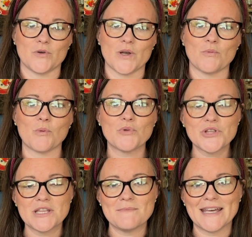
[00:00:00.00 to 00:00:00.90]
It will
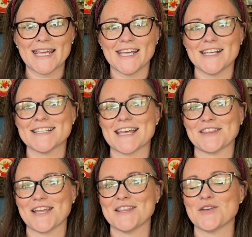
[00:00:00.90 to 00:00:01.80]
put them at ease and
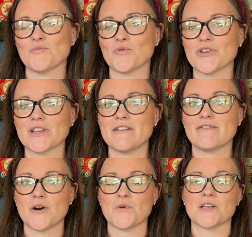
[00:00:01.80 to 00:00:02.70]
let them really
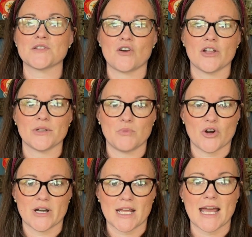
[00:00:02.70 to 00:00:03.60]
focus on the
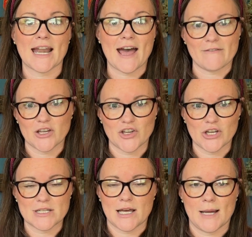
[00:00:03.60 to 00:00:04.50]
party and having a
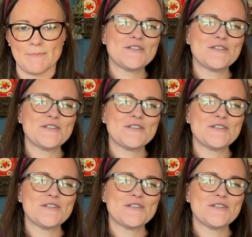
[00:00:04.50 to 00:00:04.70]
good time.